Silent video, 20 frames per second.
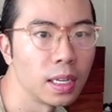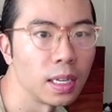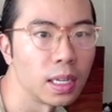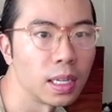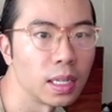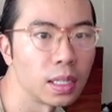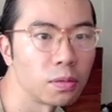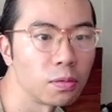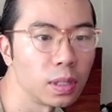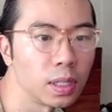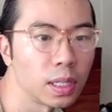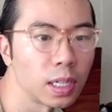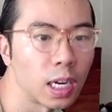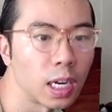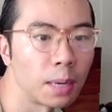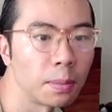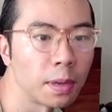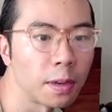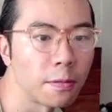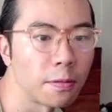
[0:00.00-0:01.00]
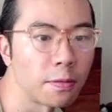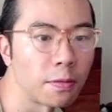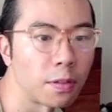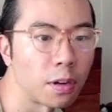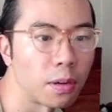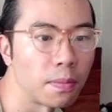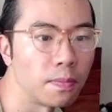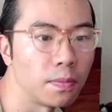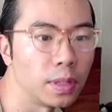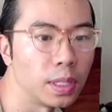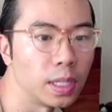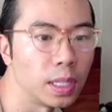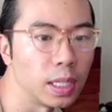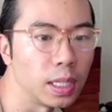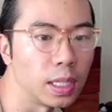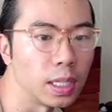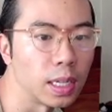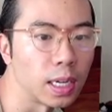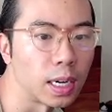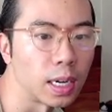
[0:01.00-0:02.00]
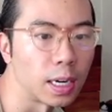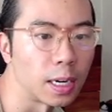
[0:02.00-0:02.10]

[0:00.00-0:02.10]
is really coming from the